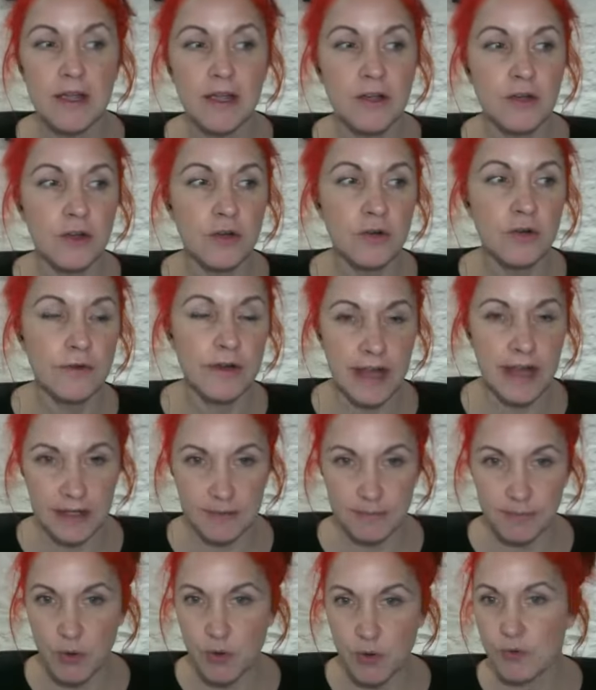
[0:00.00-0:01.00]

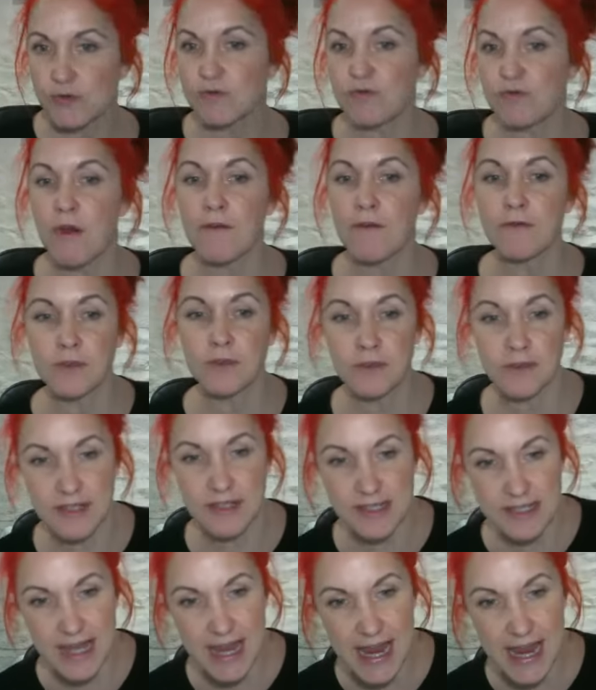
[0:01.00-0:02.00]
chlorinated pools rather than the
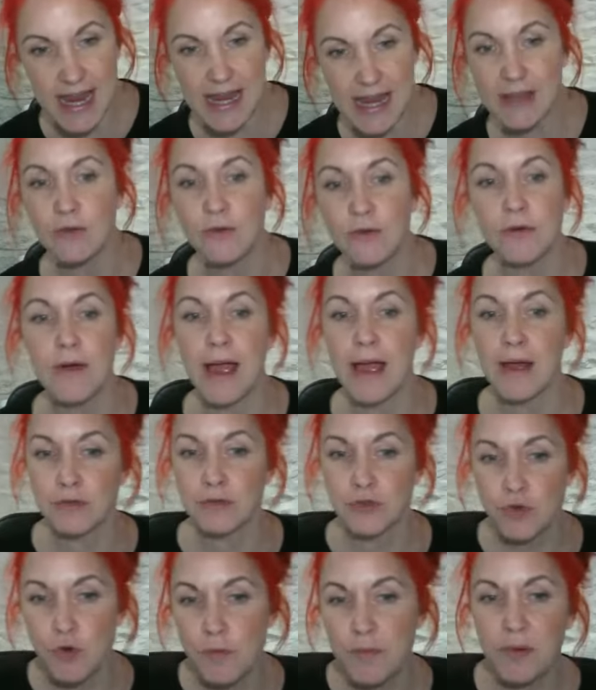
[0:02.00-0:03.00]
sea or
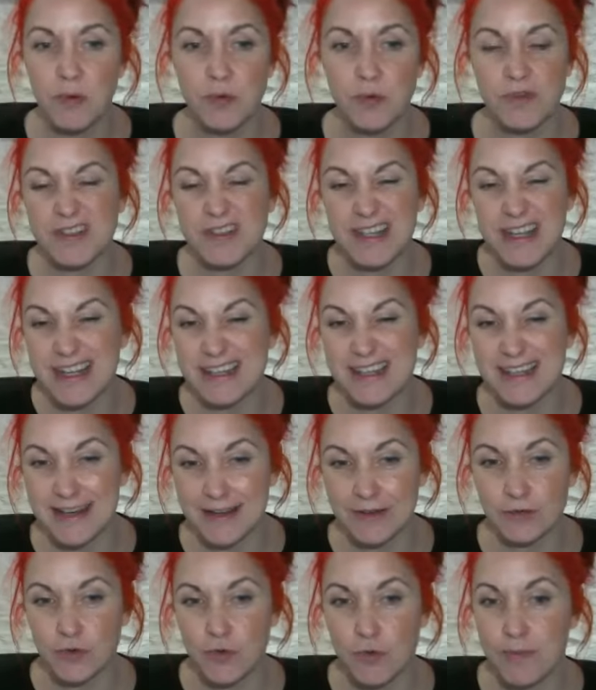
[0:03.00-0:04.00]
outdoor pools, because at least in
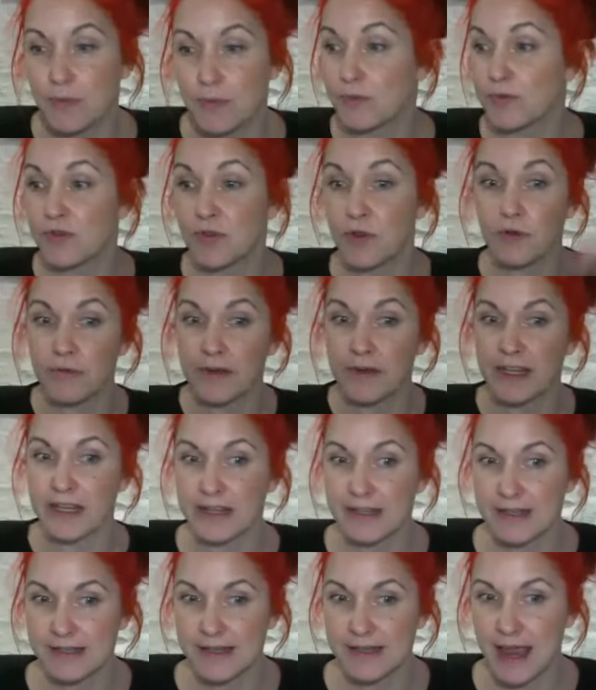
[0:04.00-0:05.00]
outdoor pools, the chlorine can
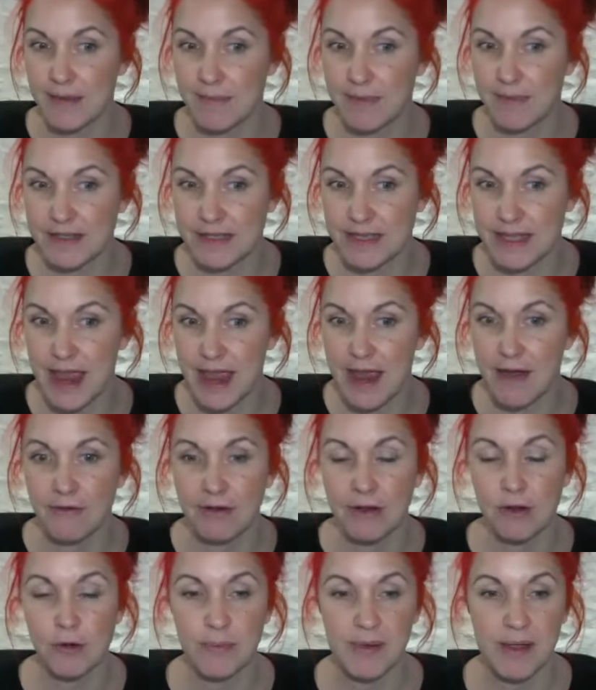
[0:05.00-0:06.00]
escape into the air a
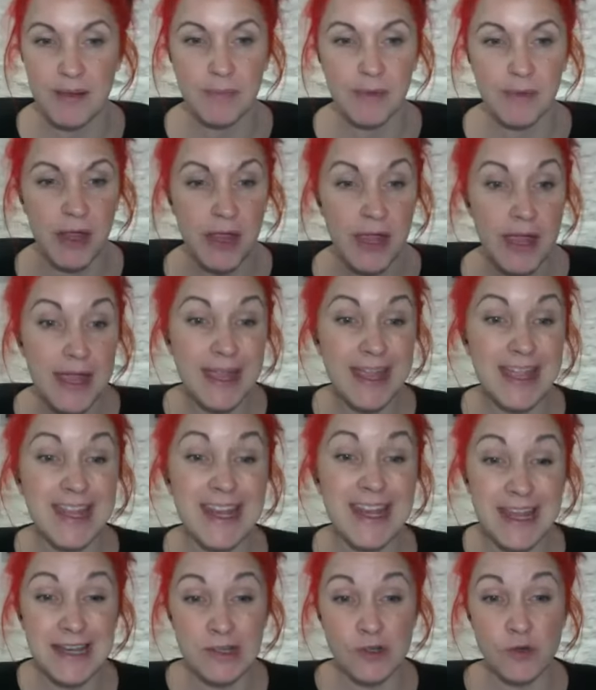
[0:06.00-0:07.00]
little bit. But in
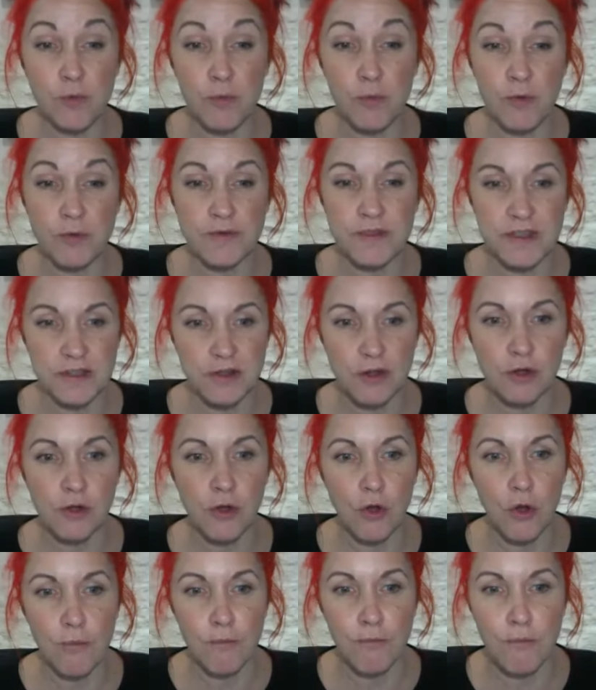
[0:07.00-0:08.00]
indoor pools, it's a
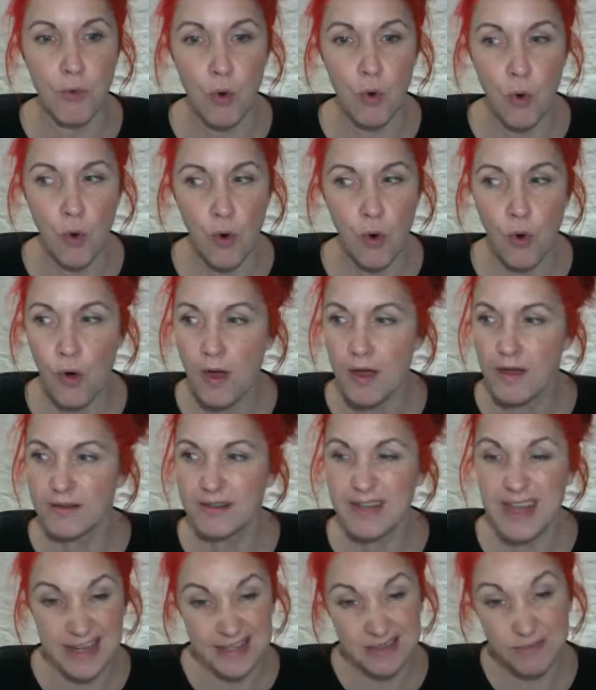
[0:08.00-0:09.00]
lot more,
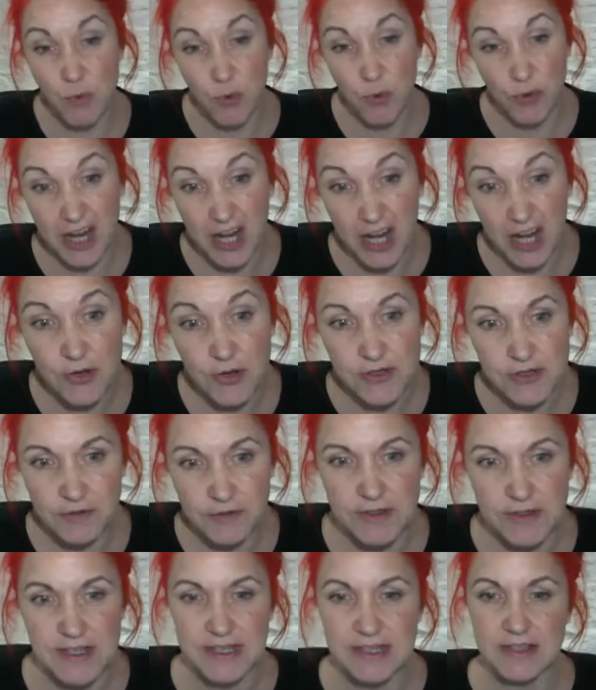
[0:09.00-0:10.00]
it's more enclosed,
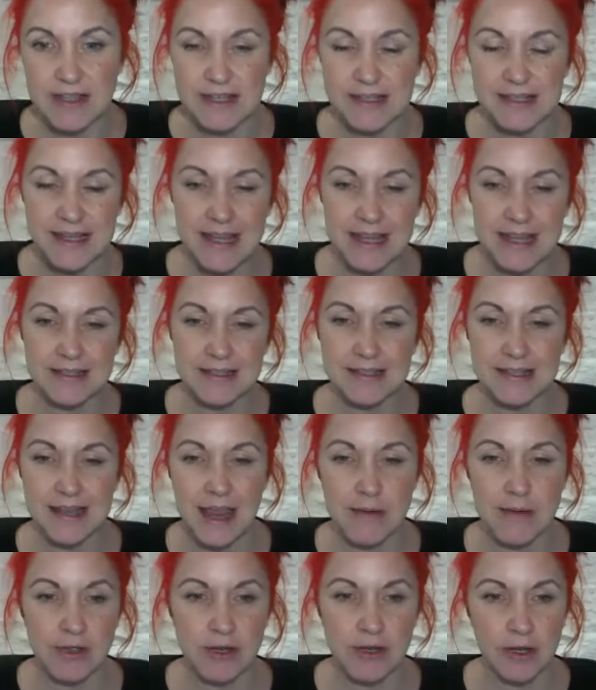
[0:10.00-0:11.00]
obviously, so there's less
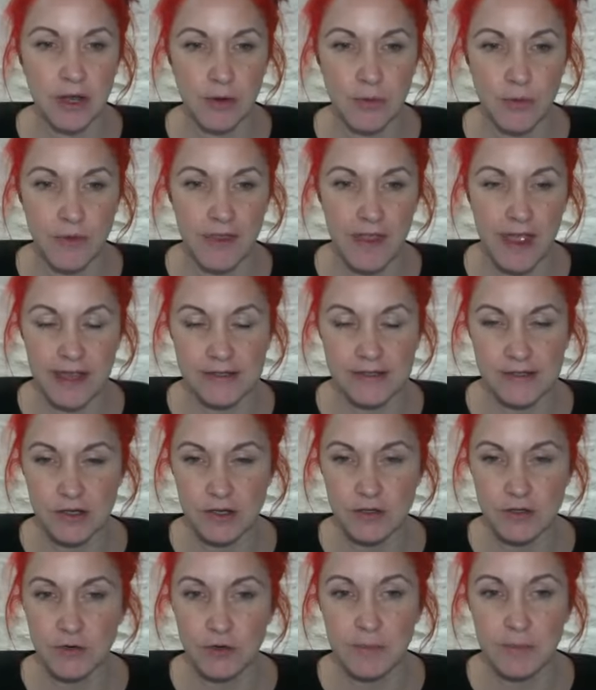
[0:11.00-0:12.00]
escape going to go on there. So
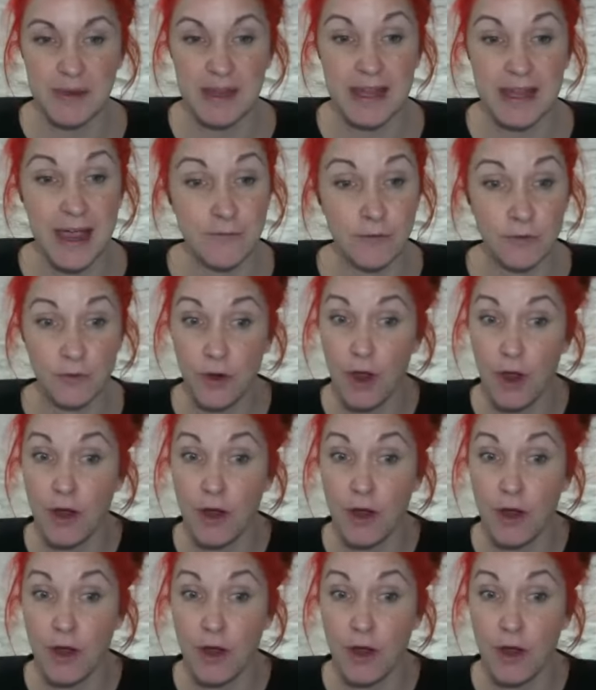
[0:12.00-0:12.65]
you've got to be careful, not